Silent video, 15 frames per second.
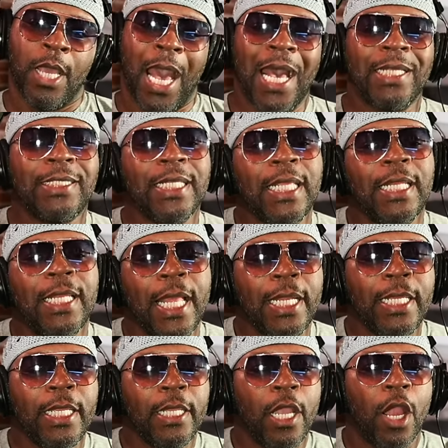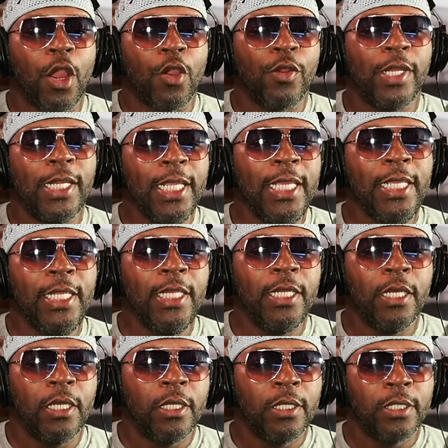I say letting her lead
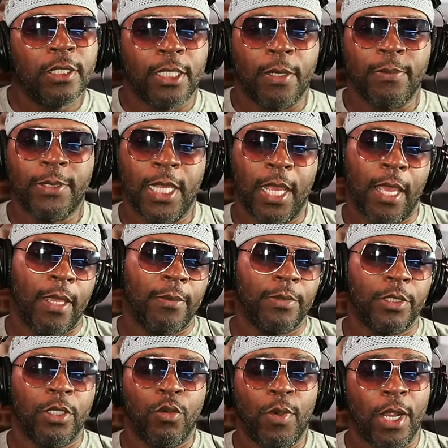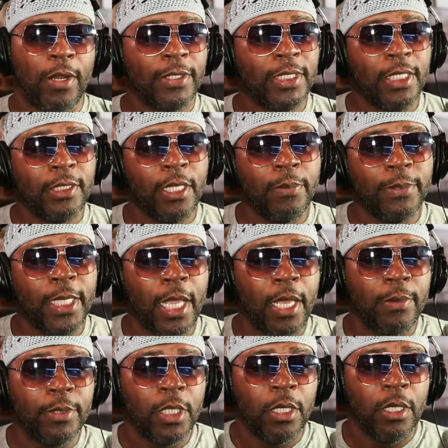sometimes. Why do I say
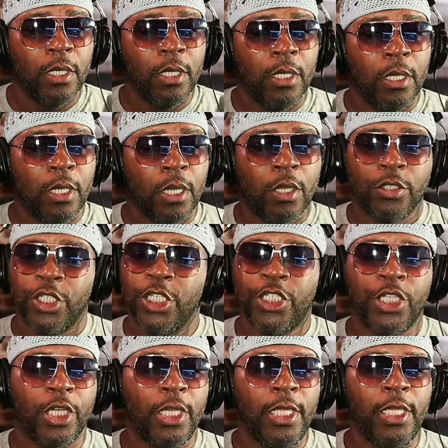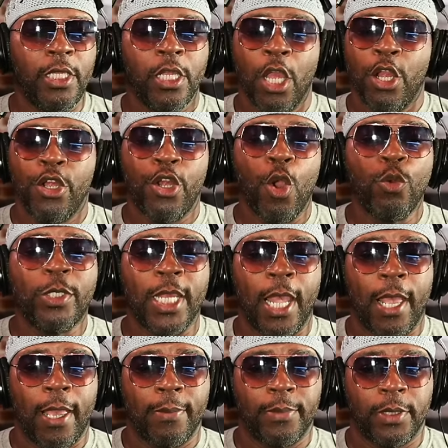sometimes? Because she should lead no
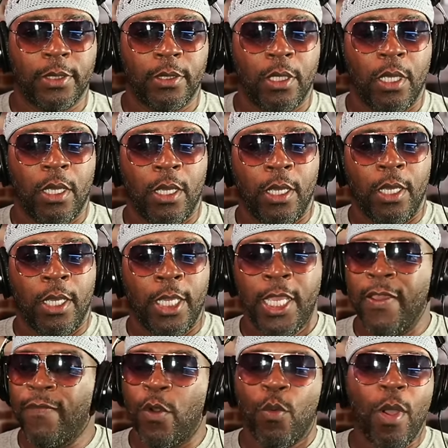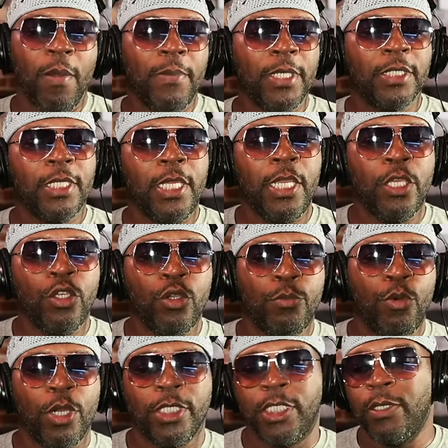times. If a woman is leading you,
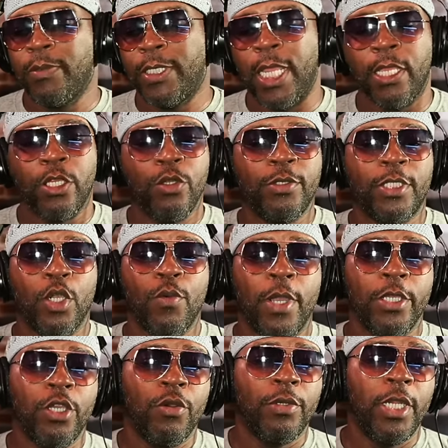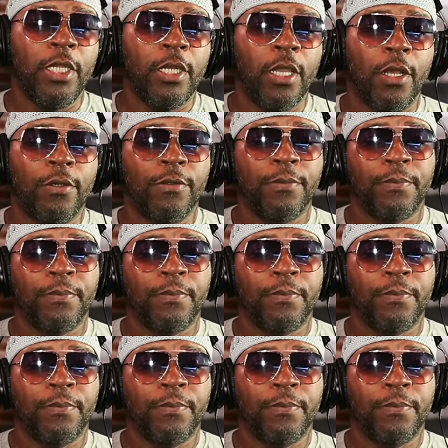boy, she's taking you somewhere you don't need to go.